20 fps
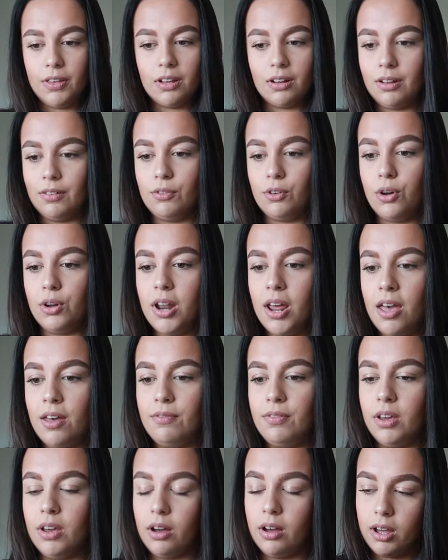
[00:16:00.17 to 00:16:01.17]
think I've gotten
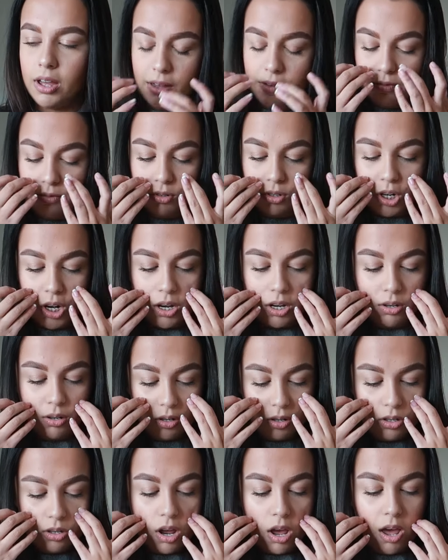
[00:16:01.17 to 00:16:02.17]
heavier. I haven't
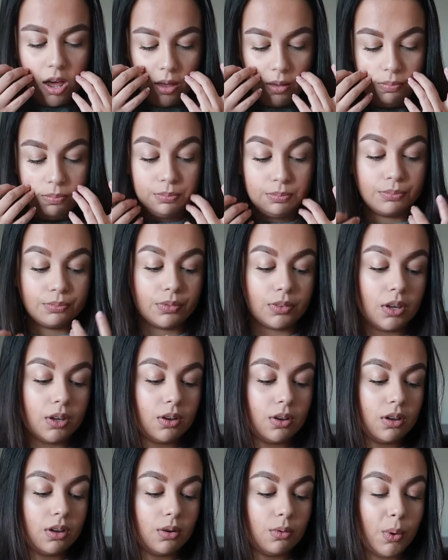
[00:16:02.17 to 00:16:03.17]
um,
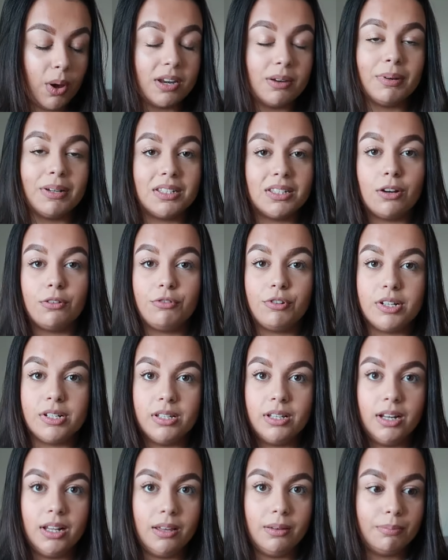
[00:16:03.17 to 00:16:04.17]
weighed myself
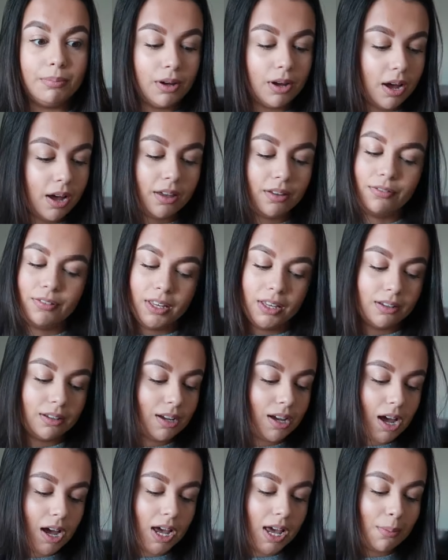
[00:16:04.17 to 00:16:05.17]
recently, but I
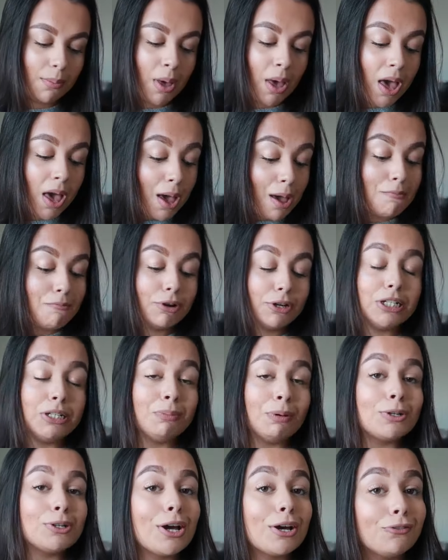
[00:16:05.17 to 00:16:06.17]
think I'm pretty
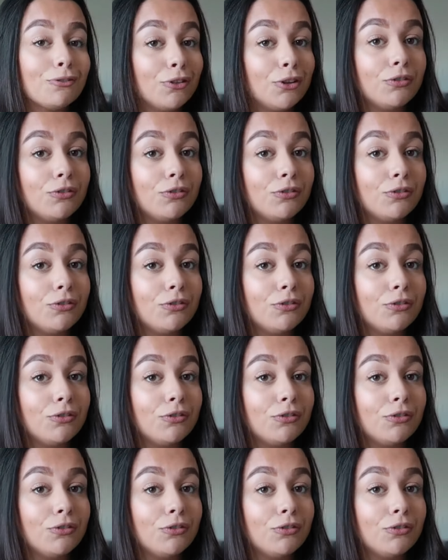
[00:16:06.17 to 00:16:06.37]
much at